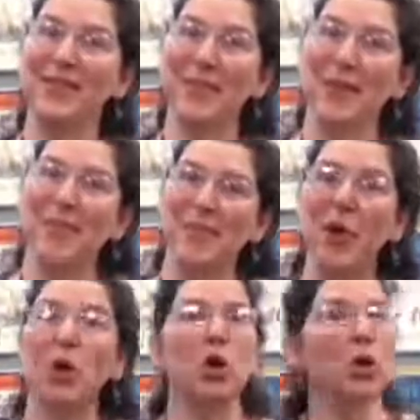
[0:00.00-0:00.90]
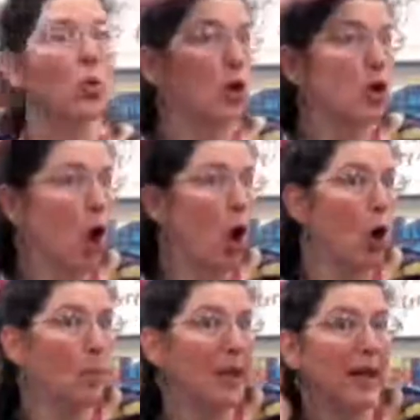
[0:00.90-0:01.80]
of the moon was
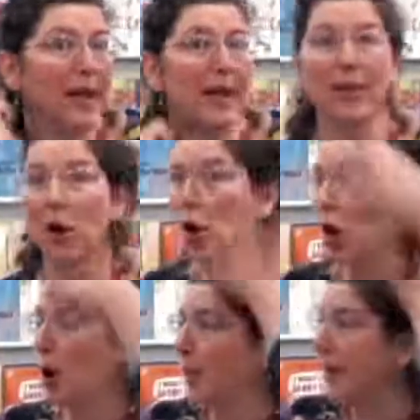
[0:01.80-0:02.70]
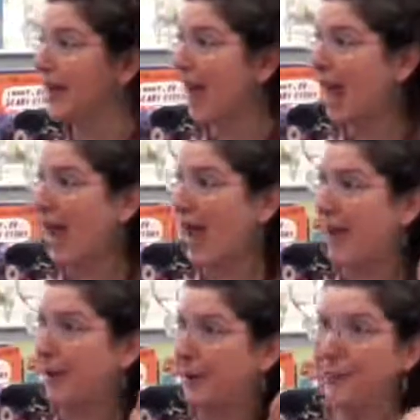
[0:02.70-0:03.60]
combing his auburn
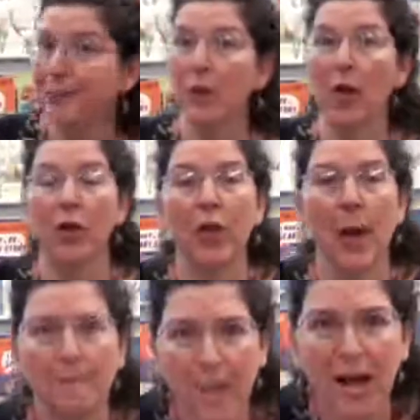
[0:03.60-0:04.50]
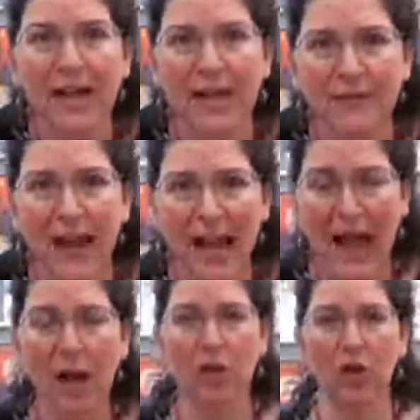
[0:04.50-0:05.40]
hair. The monkey fell
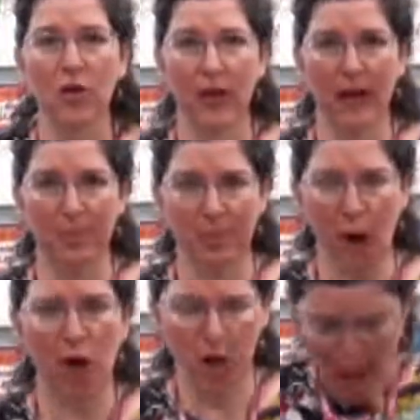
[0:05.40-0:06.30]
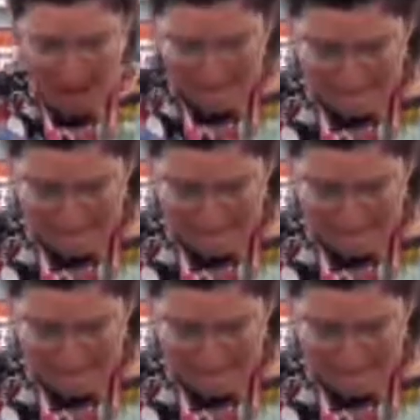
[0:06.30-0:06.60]
out of his bunk,